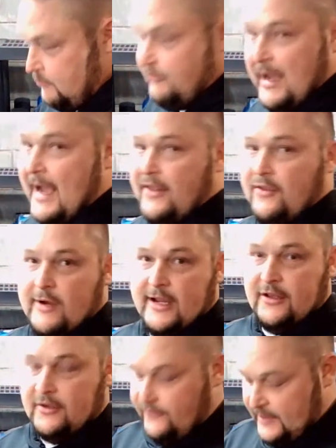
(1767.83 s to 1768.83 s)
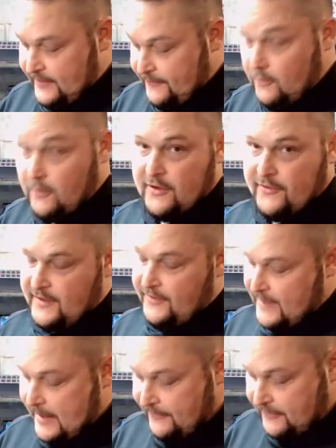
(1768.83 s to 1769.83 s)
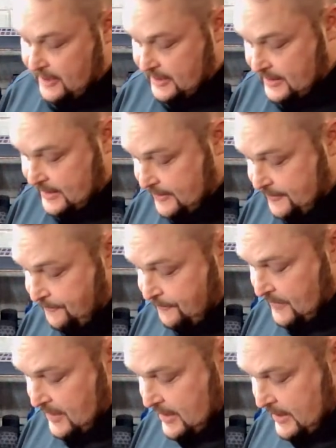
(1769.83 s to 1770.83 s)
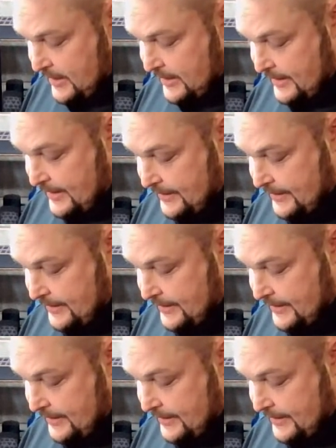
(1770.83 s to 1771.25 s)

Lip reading: buy the regular V4 or the V5 crate now, and